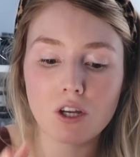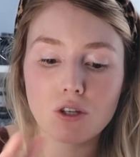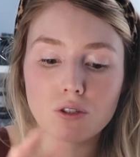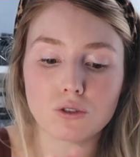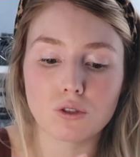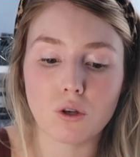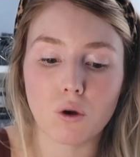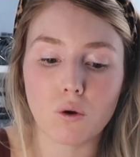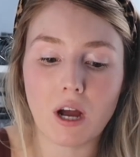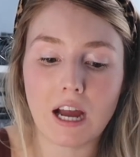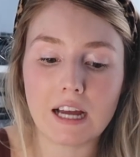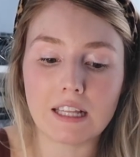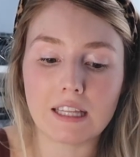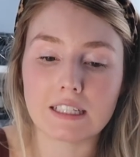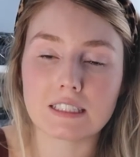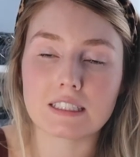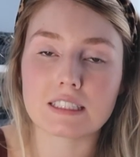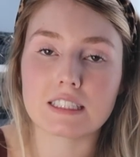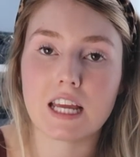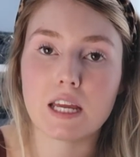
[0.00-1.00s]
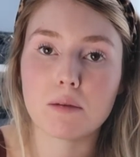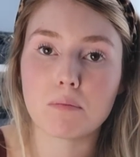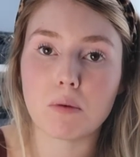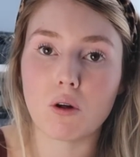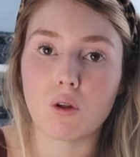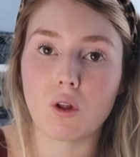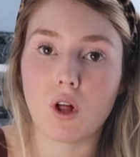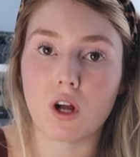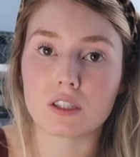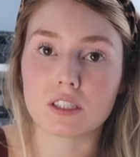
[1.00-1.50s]
So I like to tape
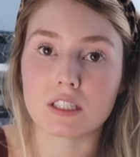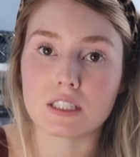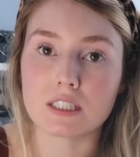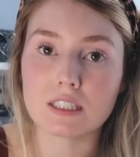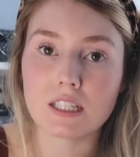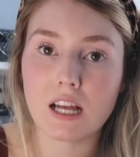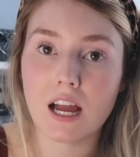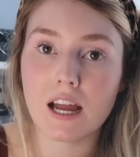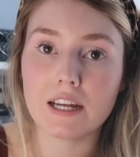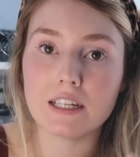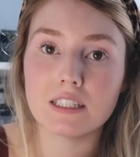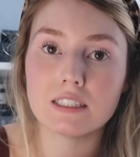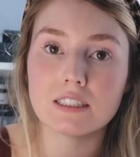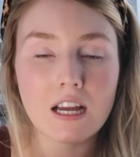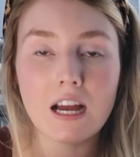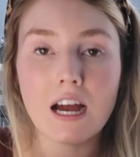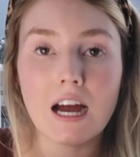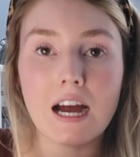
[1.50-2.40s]
along the sides.